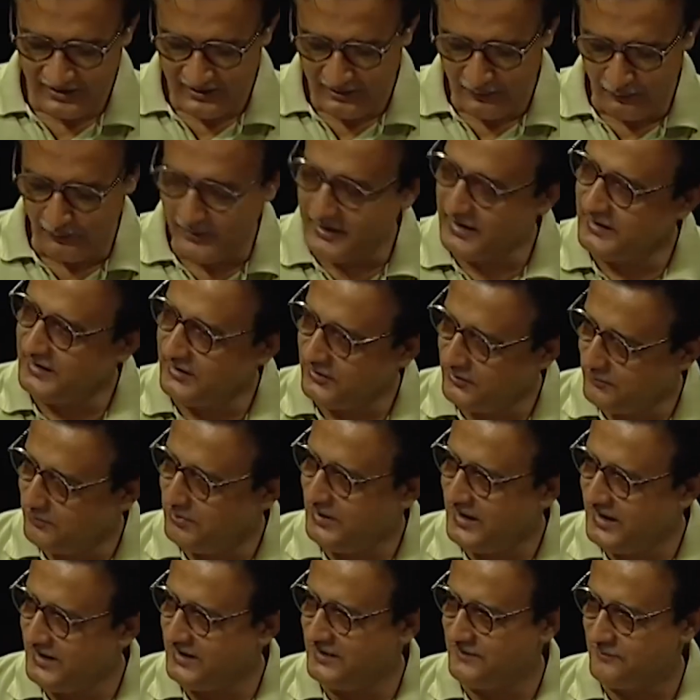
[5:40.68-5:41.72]
we can
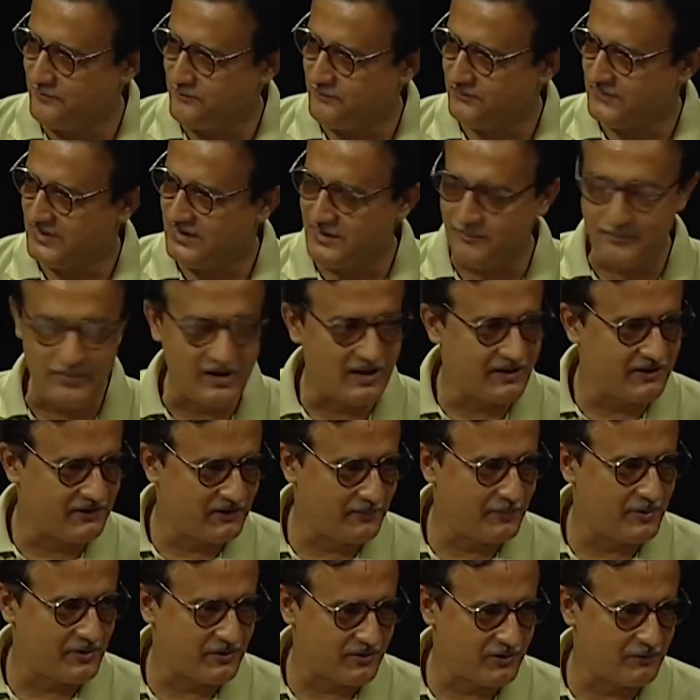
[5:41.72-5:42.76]
explain the
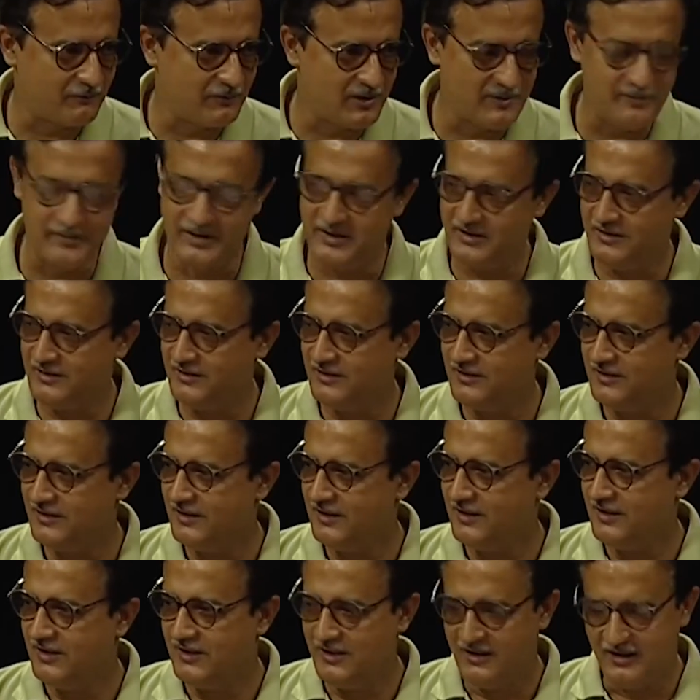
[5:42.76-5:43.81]
participation of women
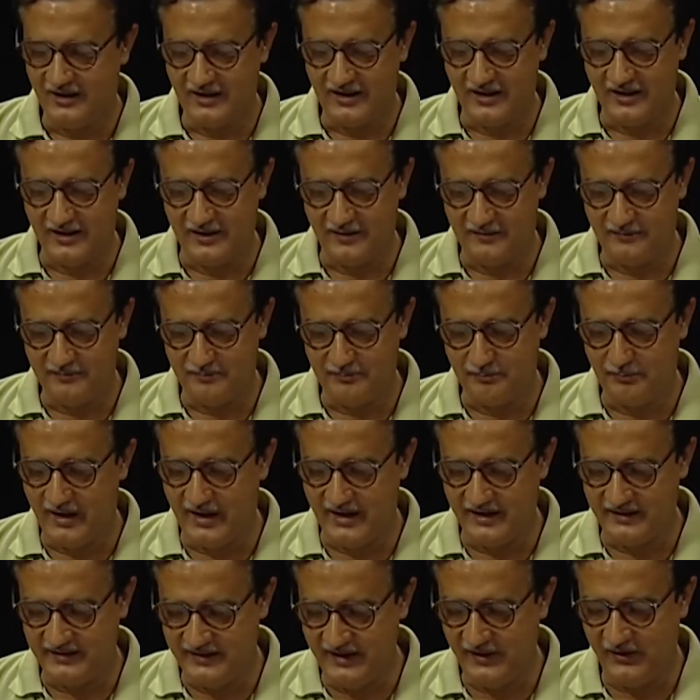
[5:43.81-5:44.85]

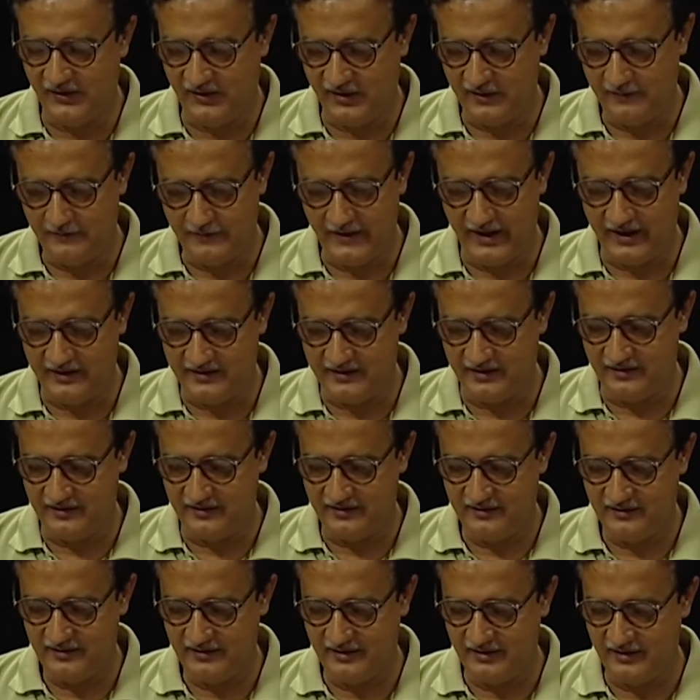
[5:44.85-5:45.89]
by this factor.
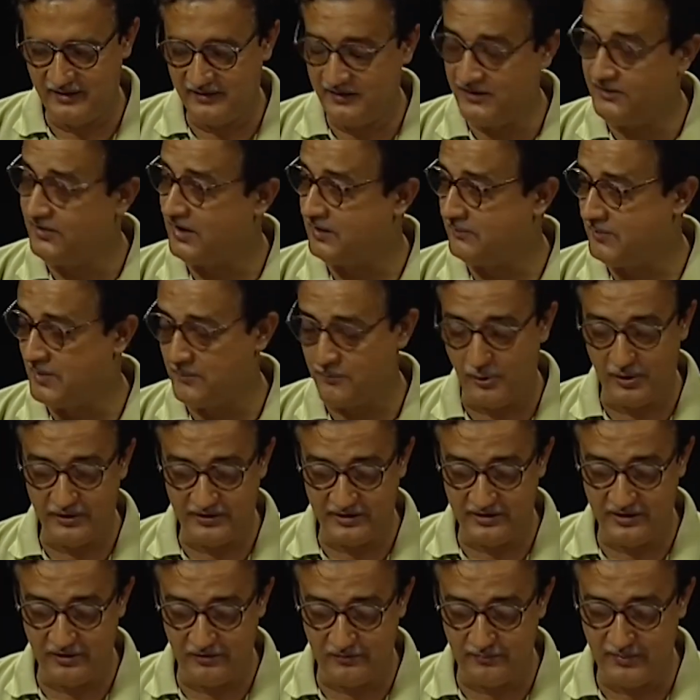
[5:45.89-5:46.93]
This has been
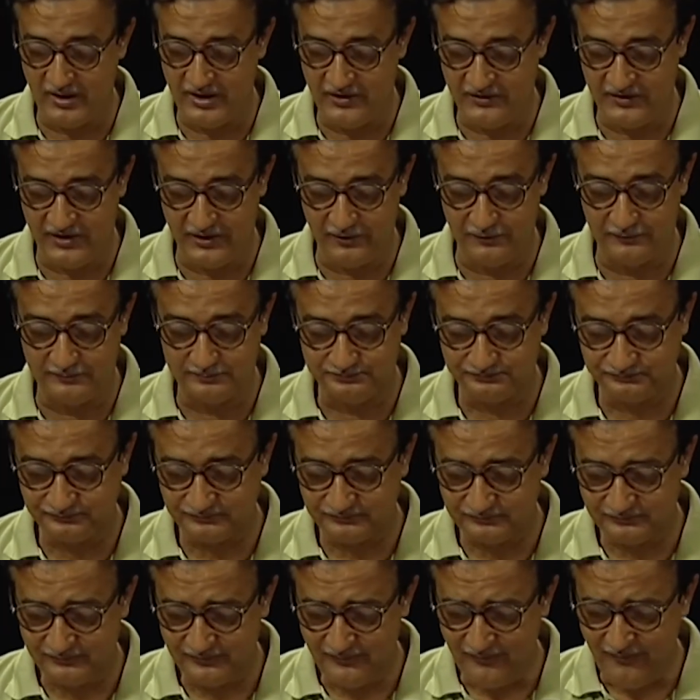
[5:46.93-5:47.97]
pointed out by Chénaud.
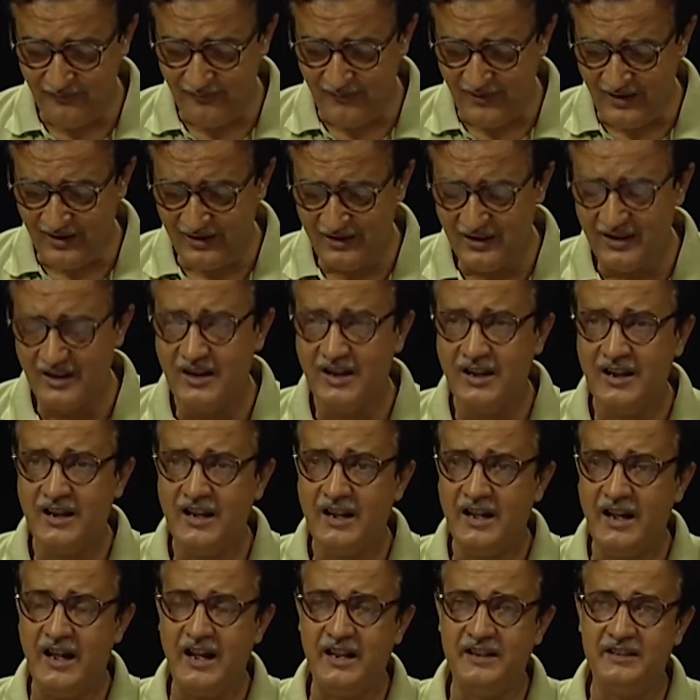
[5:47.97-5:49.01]

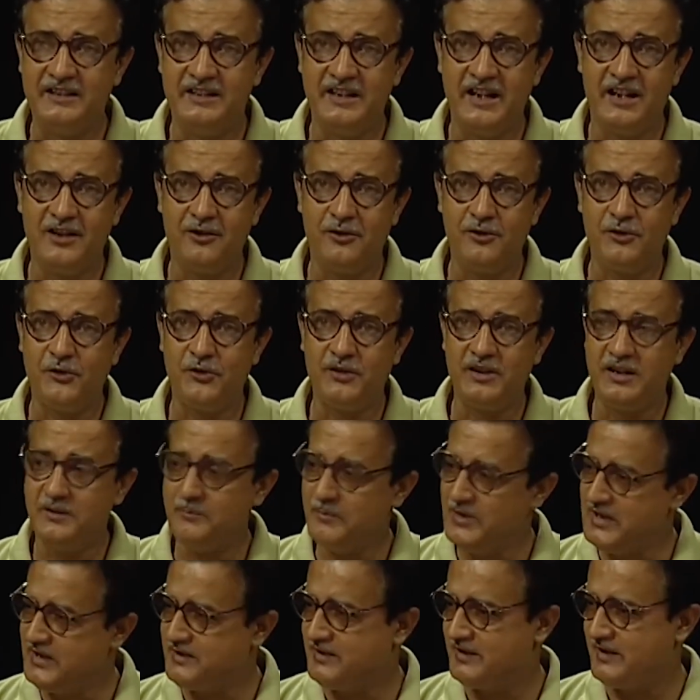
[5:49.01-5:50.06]
And they had also their
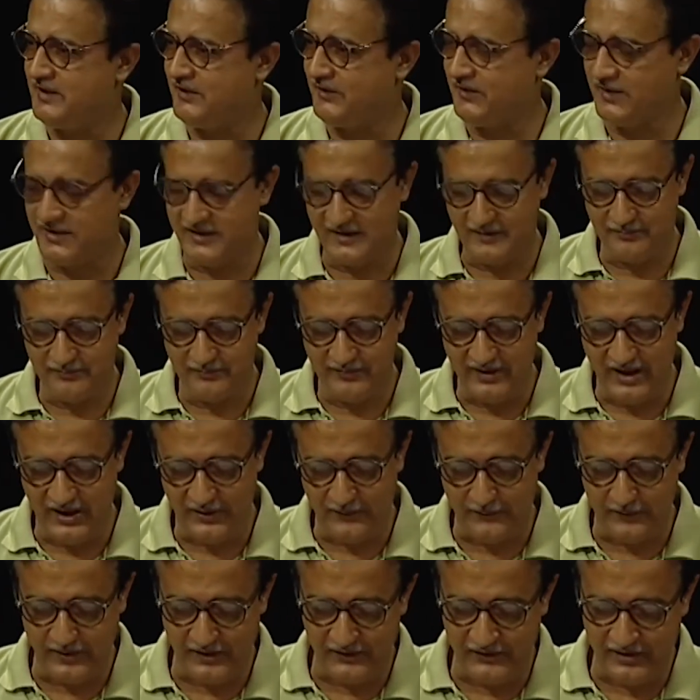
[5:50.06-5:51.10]
military setup, as
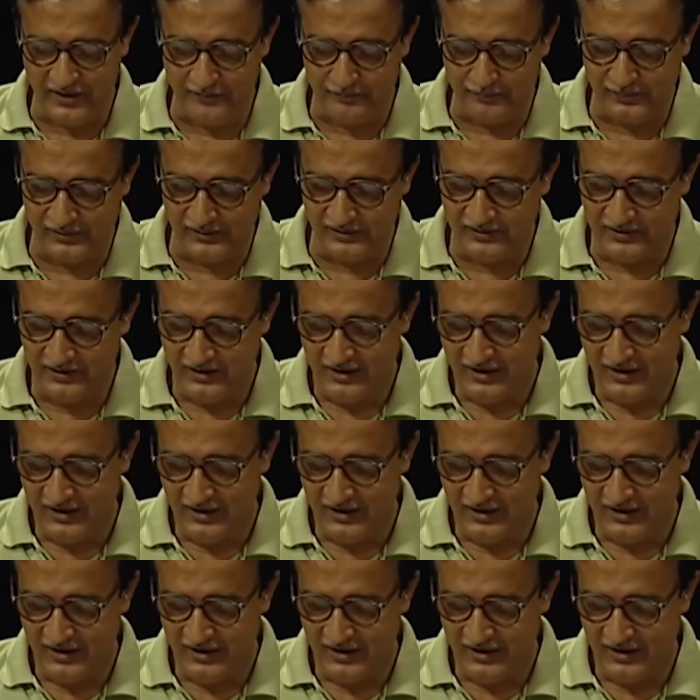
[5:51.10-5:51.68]
for example,